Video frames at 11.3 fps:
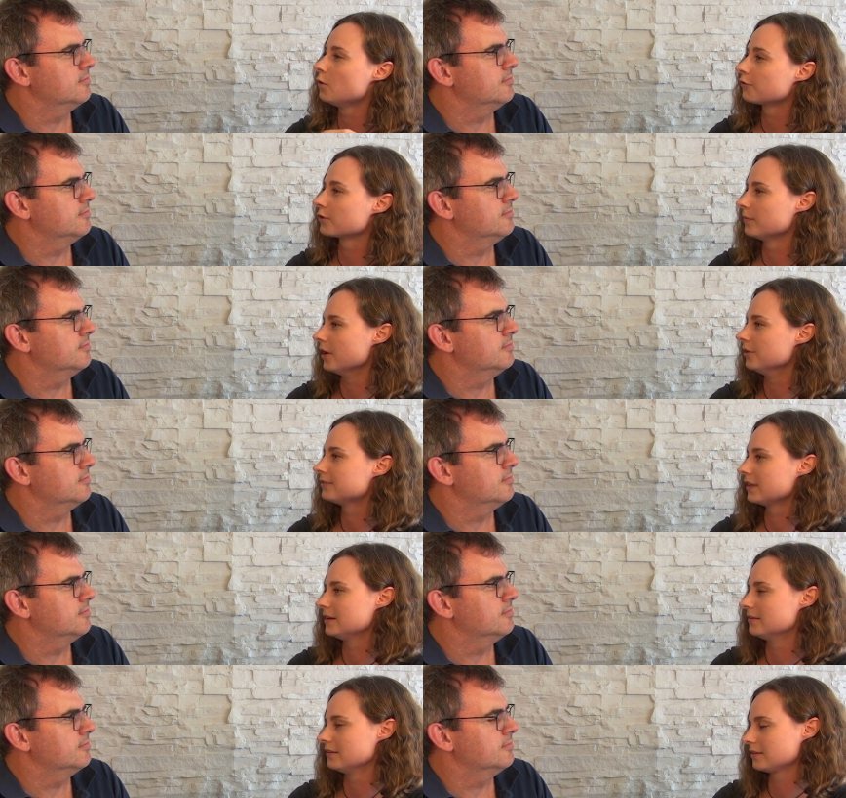Speaker 1: more remote
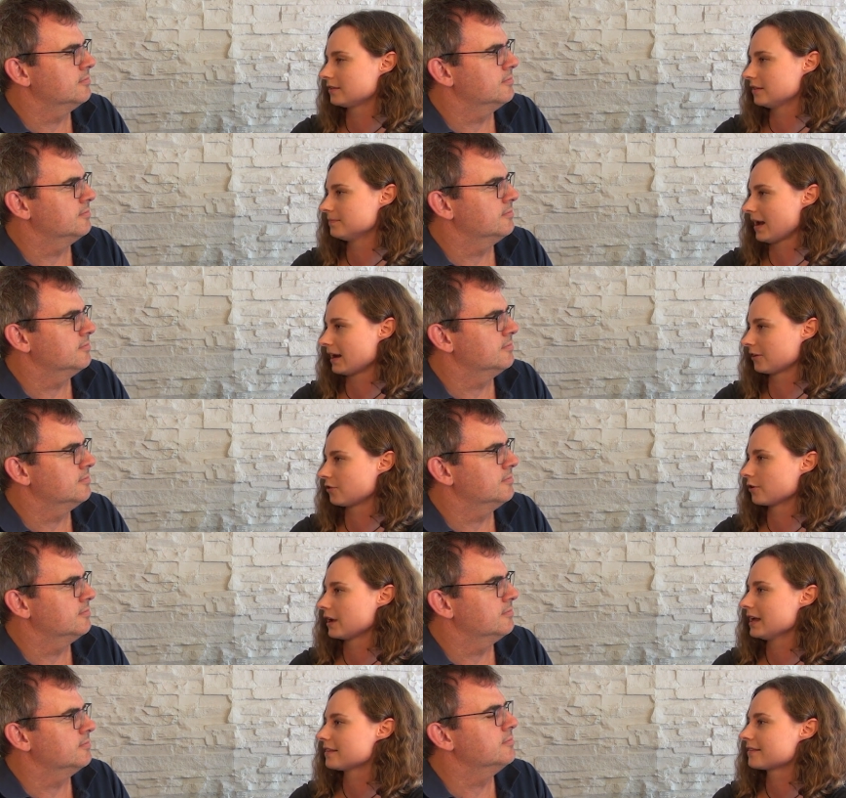than, than
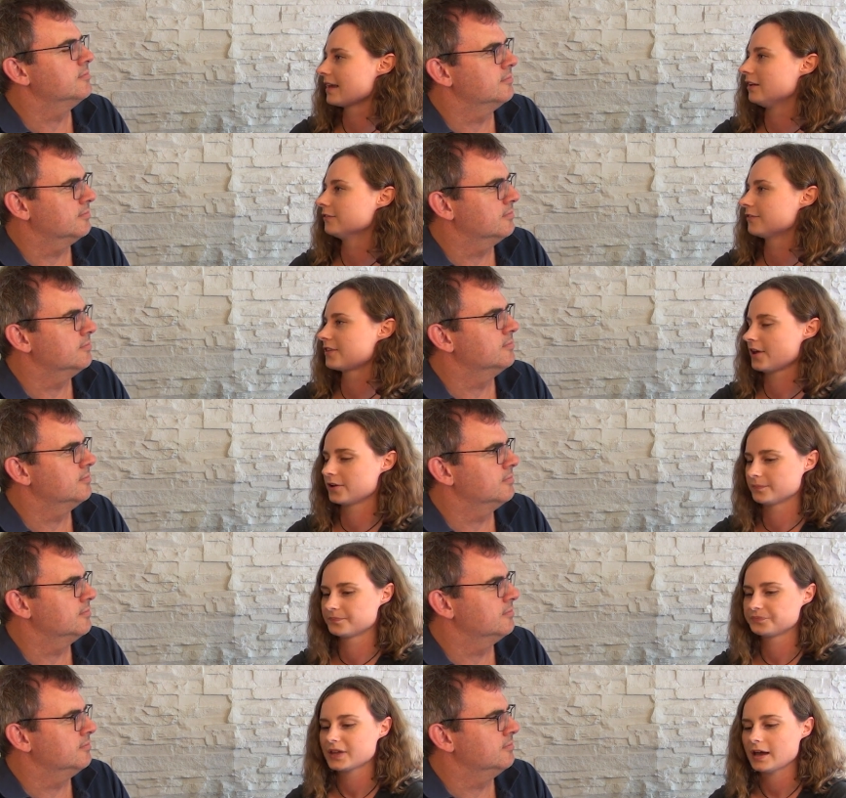Banagori itself.
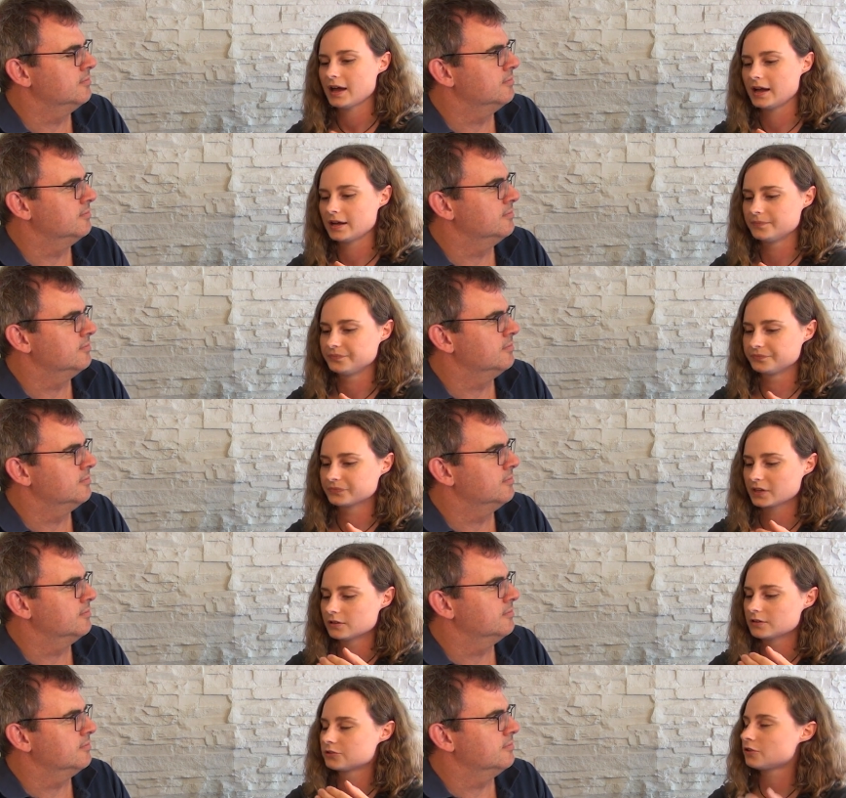So
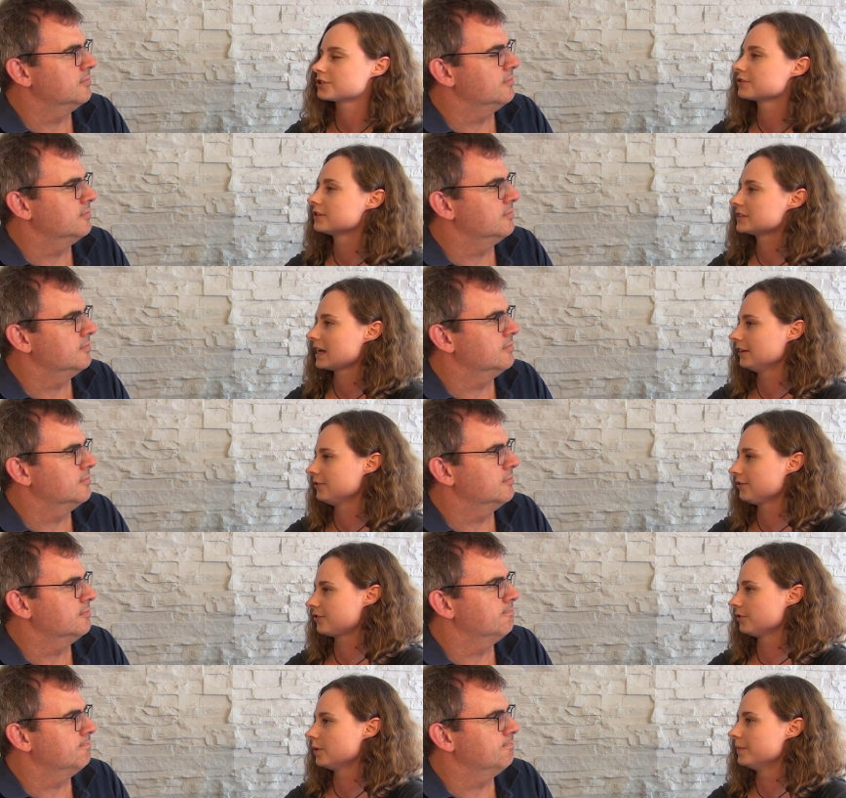um, Dr. Adele,
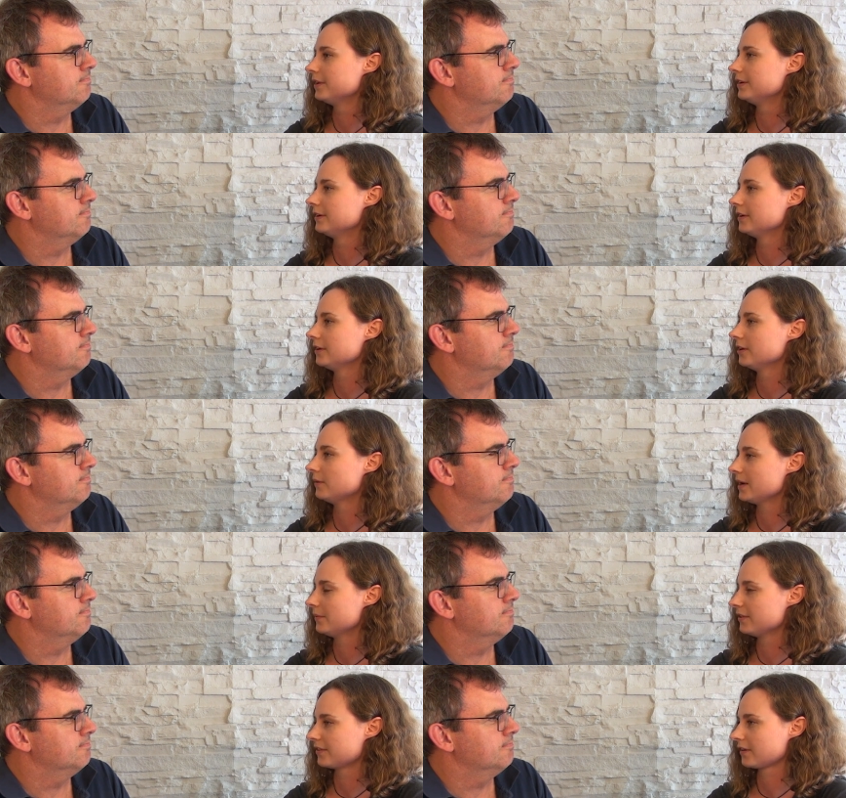who's the woman who
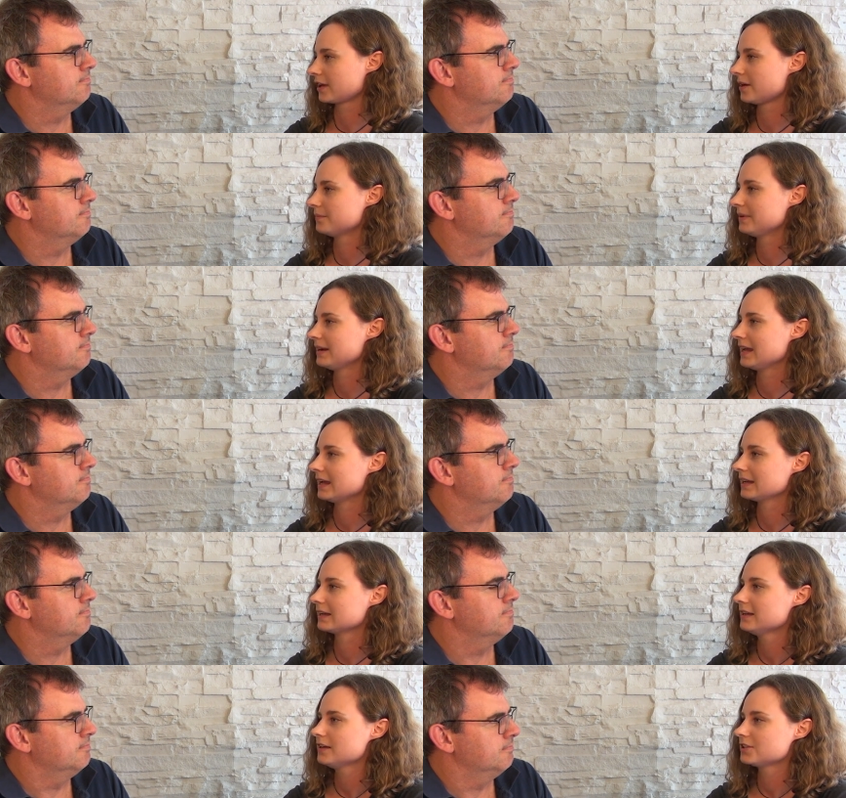I was
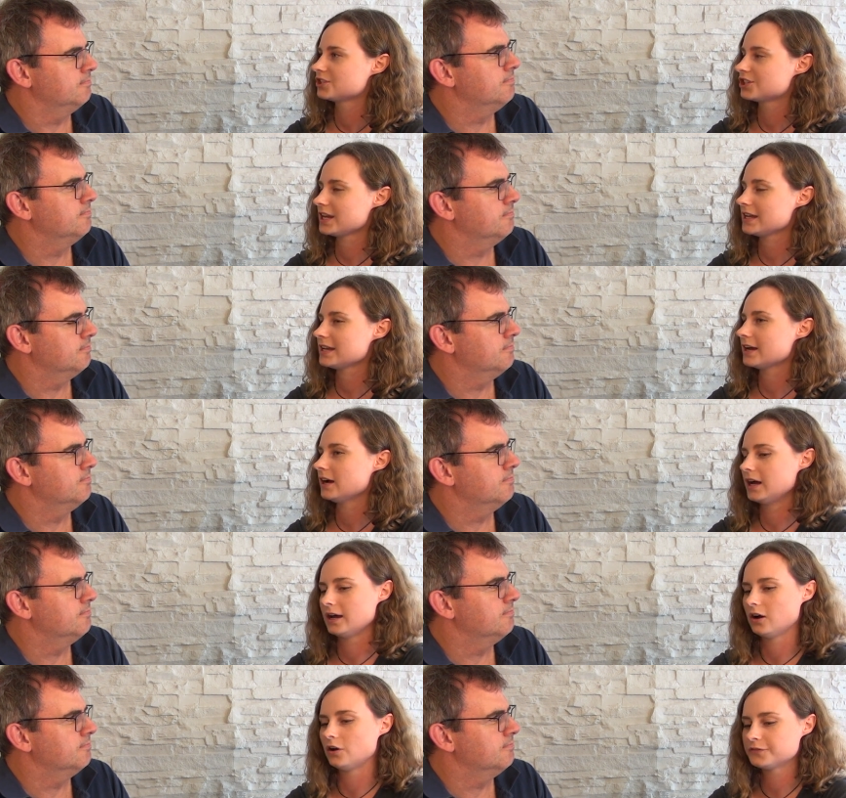accompanying, she
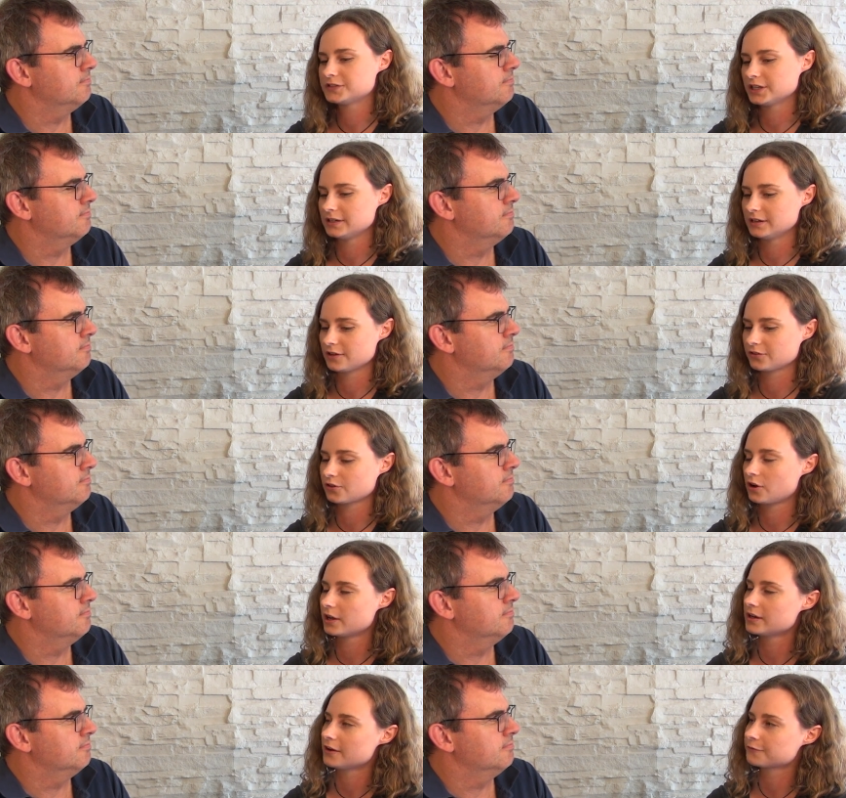uh, often has
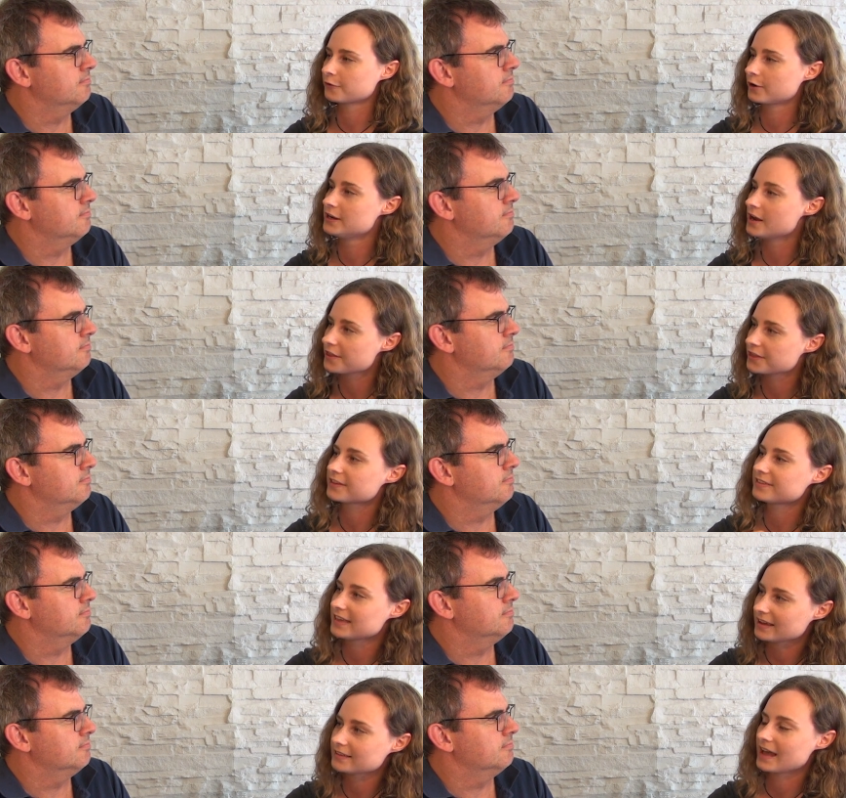gone for another
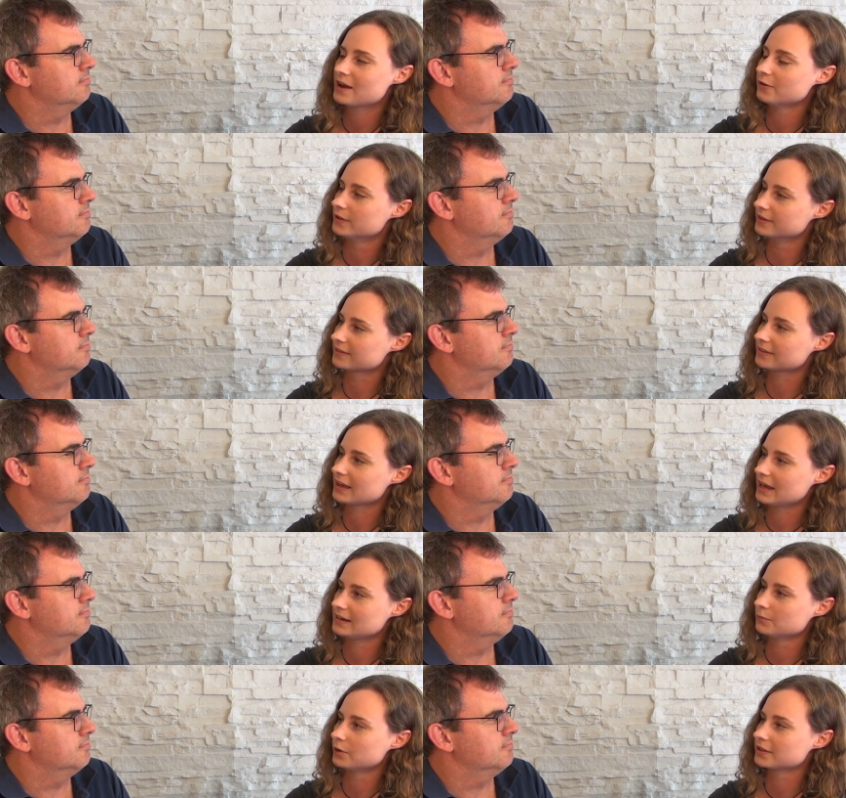six hours
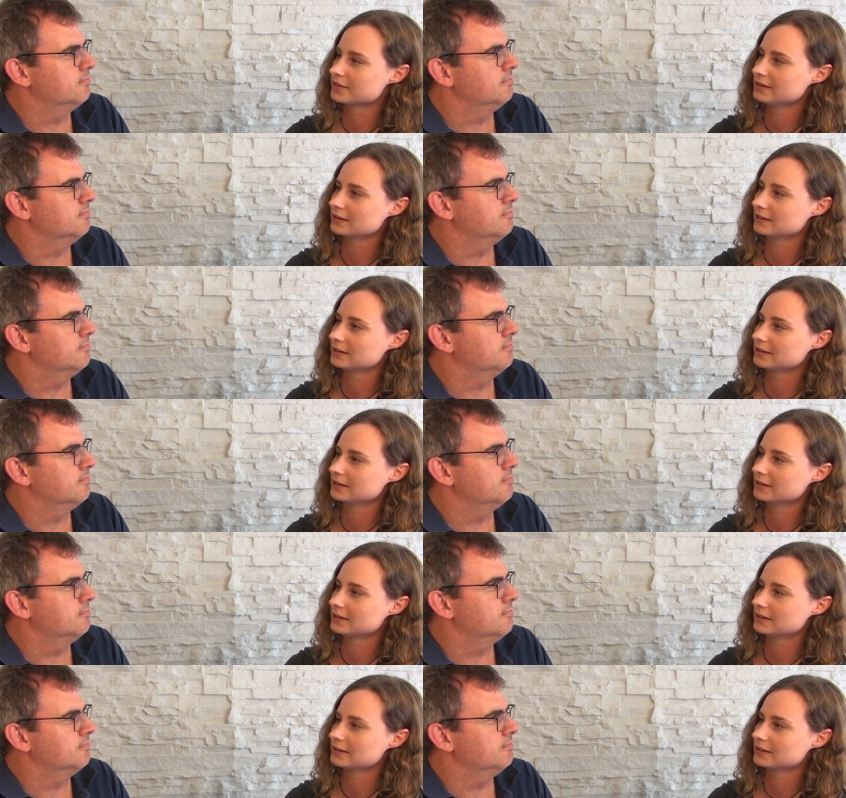in one of the